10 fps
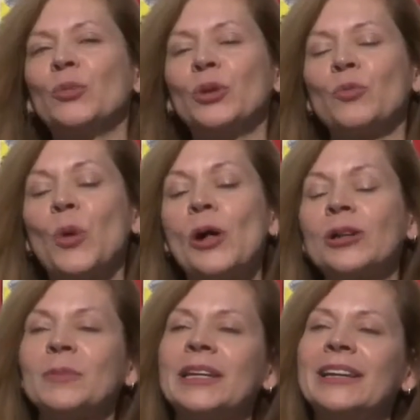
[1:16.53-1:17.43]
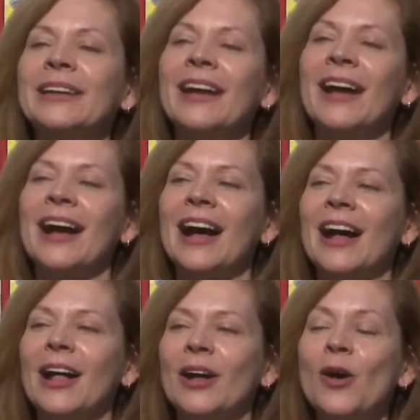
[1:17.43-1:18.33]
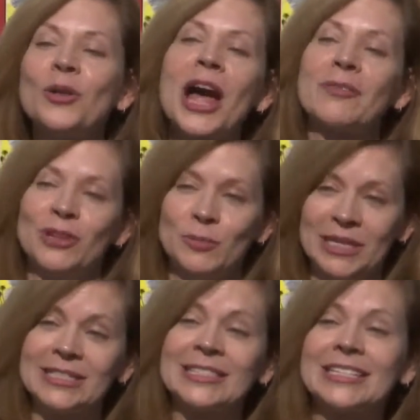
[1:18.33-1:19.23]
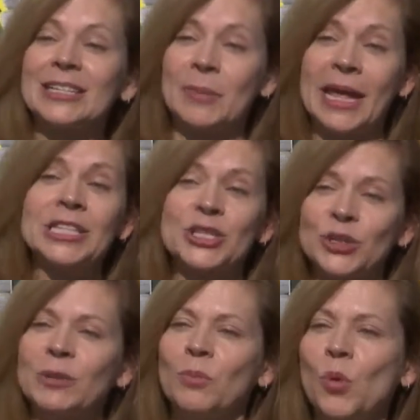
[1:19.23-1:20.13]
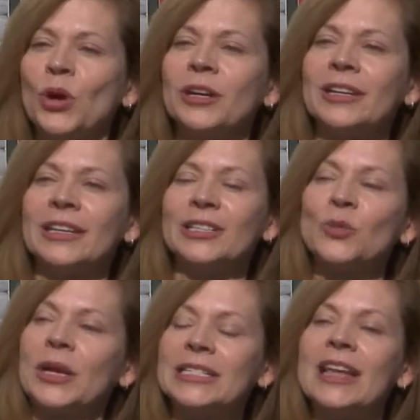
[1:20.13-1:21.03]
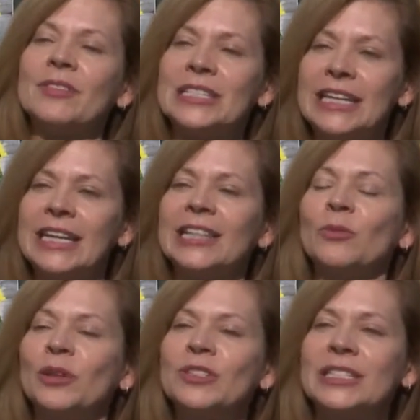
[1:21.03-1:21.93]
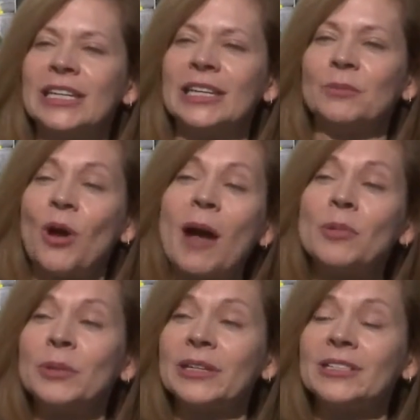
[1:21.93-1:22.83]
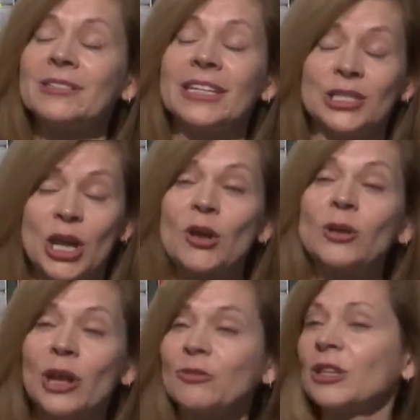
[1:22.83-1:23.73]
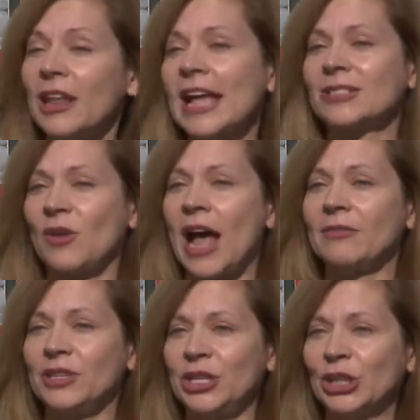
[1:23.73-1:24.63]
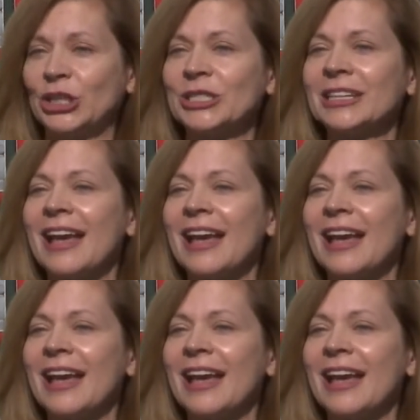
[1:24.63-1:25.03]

we're welcoming a whole lot of new businesses to Main Street, more in 2017 than we've seen probably in total over the last five years.